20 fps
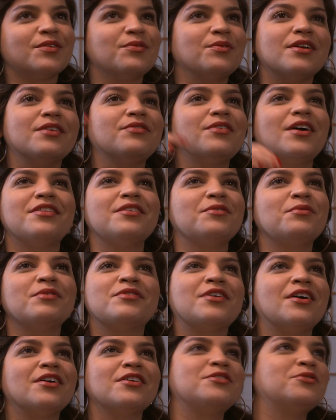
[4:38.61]
Whatever. I think we've
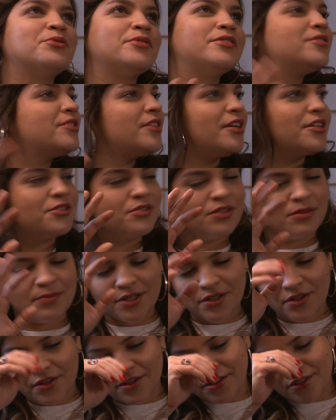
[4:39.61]
gotten too intellectual
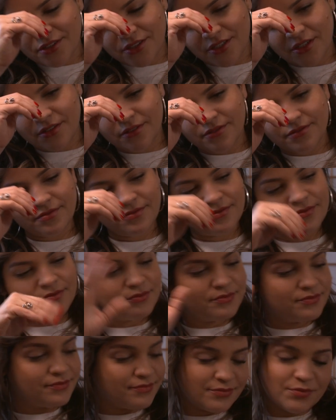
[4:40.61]
about all this shit.
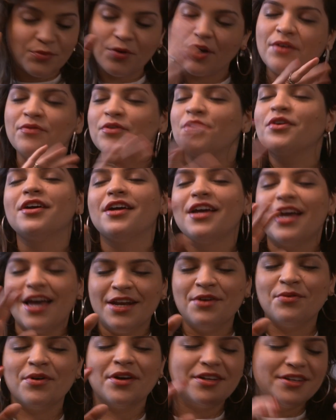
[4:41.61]
Whatever.
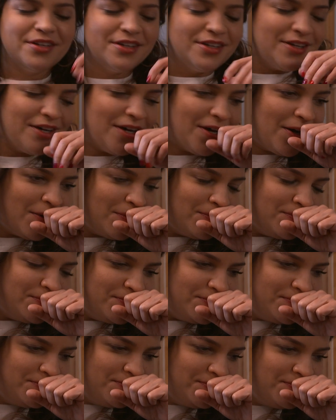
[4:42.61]
Anyway,
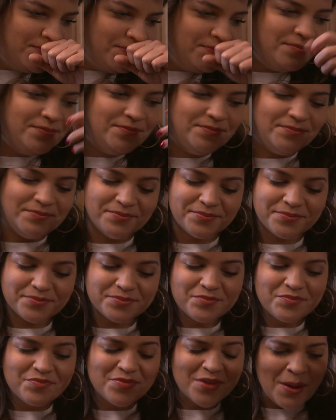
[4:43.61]

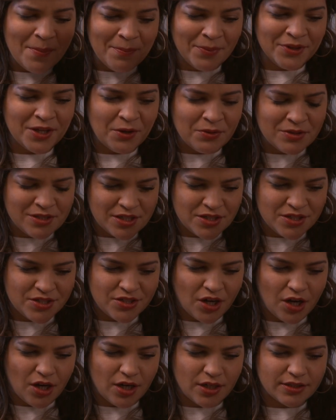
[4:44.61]
but there was this
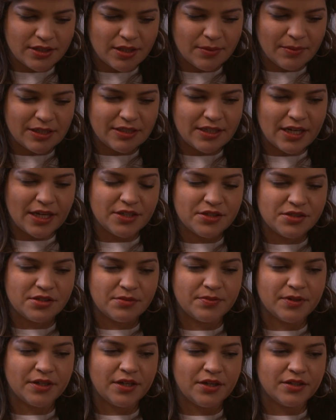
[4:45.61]
song that my dad used to
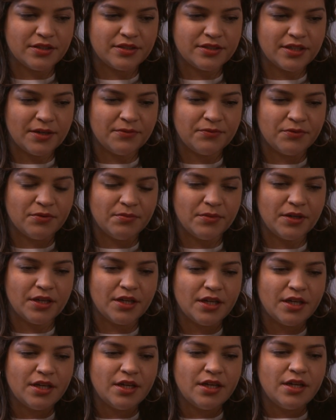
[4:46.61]
play all the time for
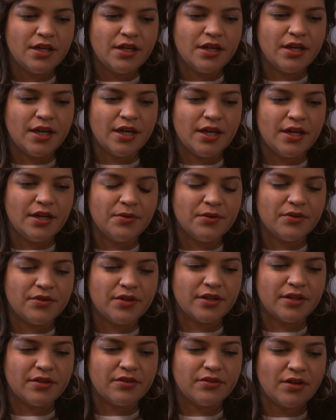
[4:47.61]
me, and it was
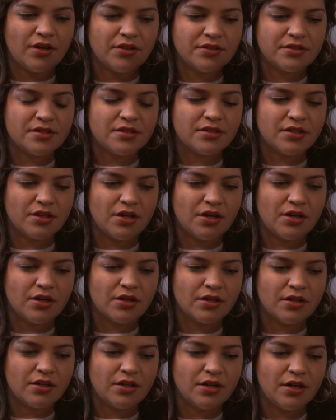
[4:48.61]
like the salsa
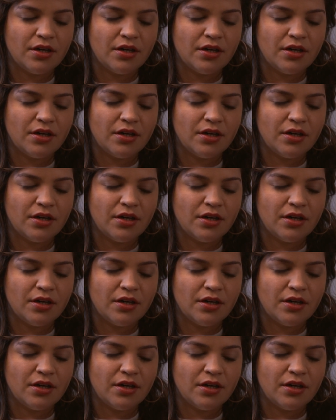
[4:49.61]
song,